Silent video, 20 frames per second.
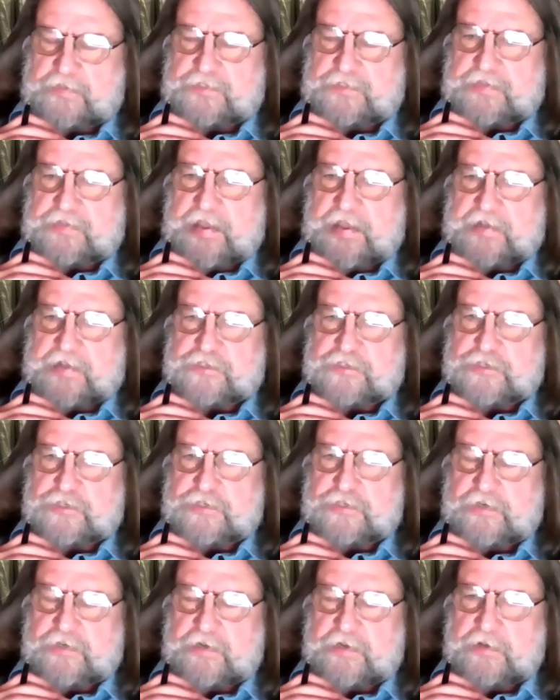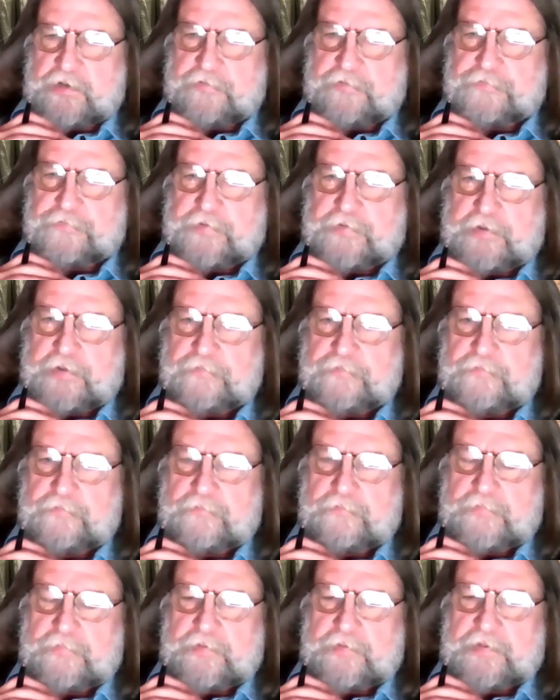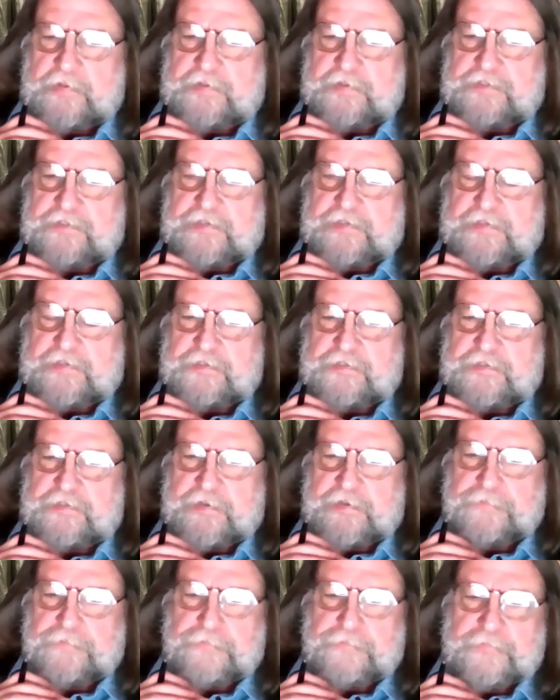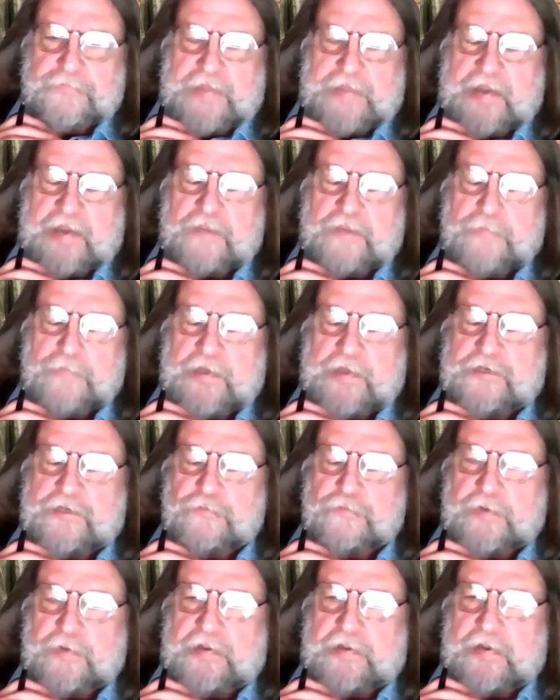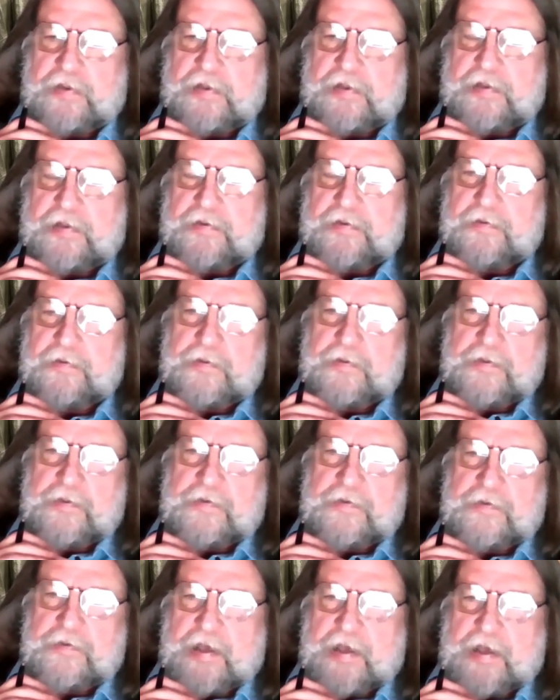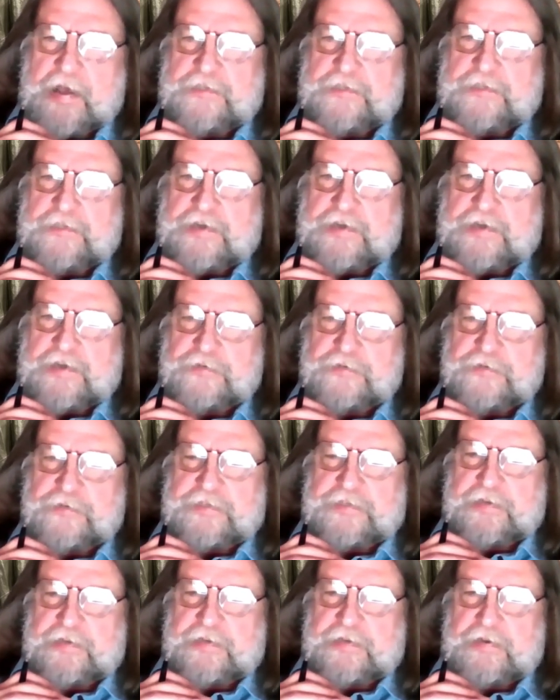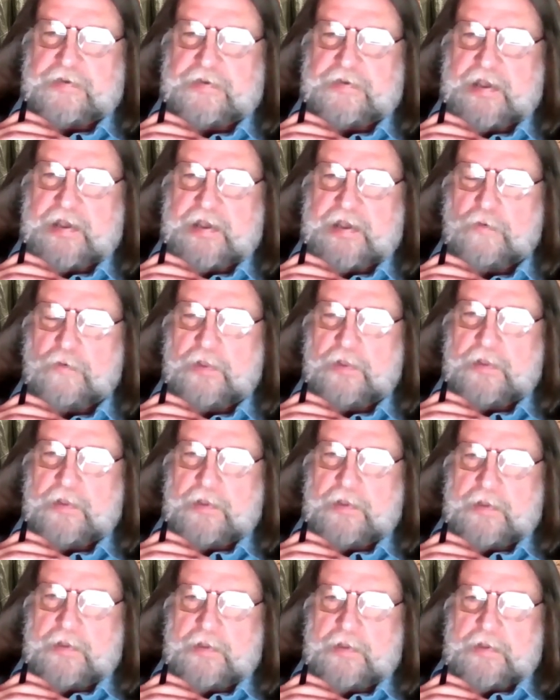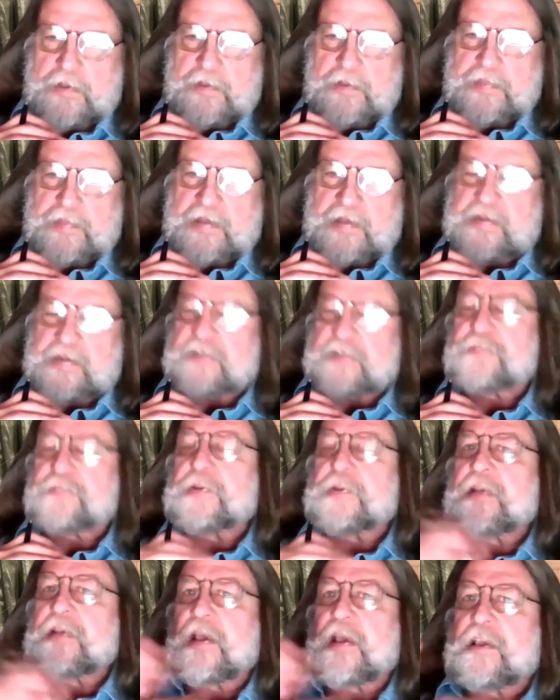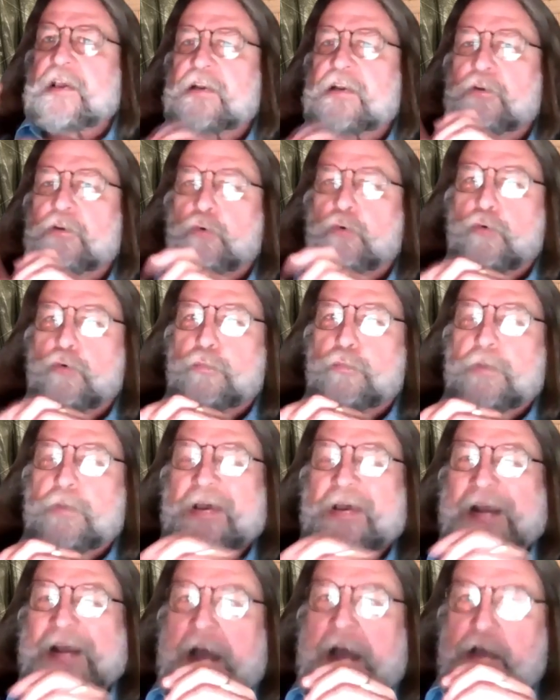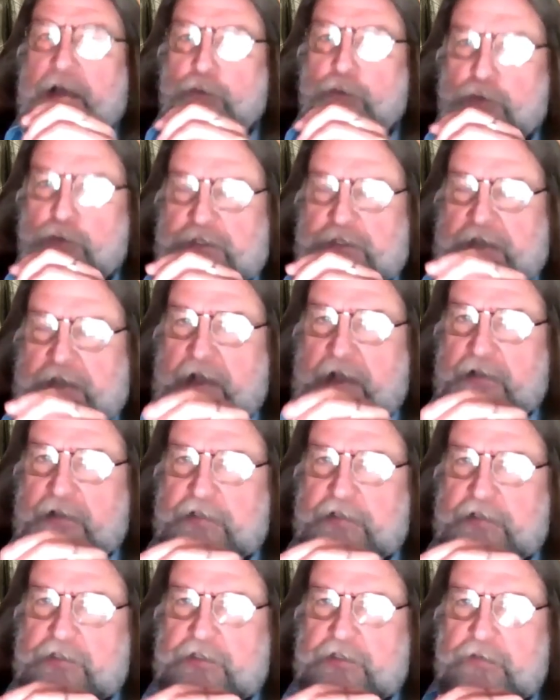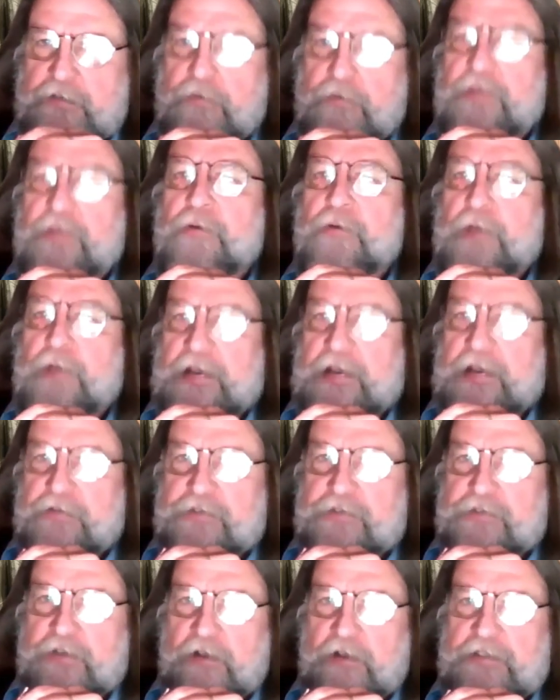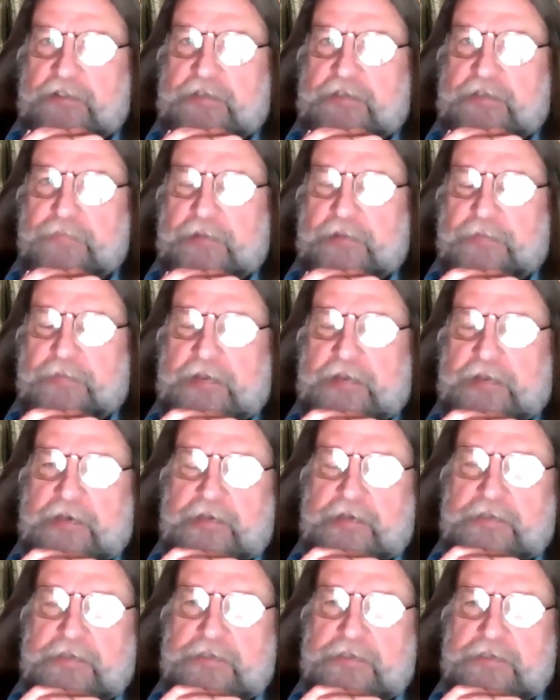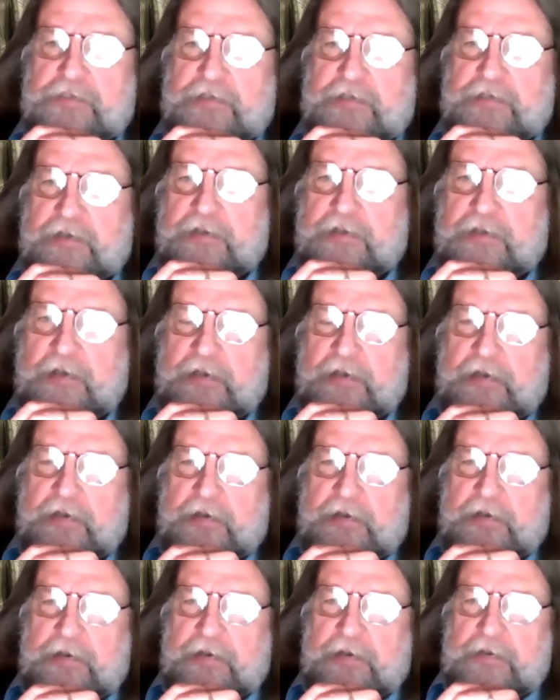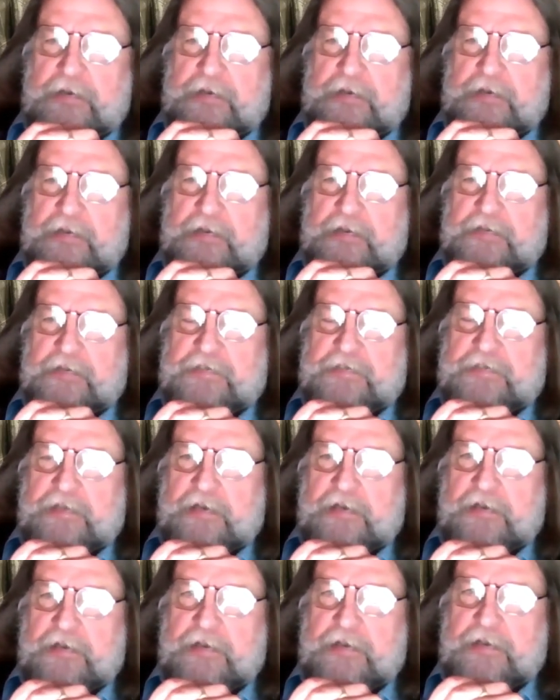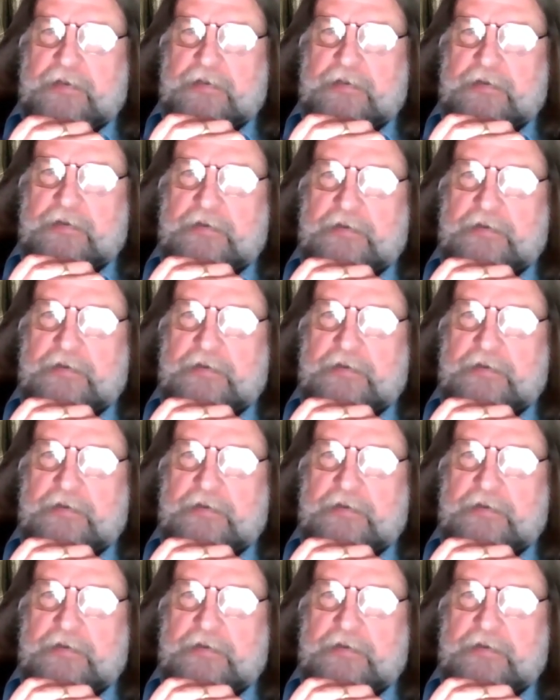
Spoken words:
sketch of his documentary on Thomas Jefferson. Now, that needs to be taken cum grano salis, with a grain of salt, simply because he's doing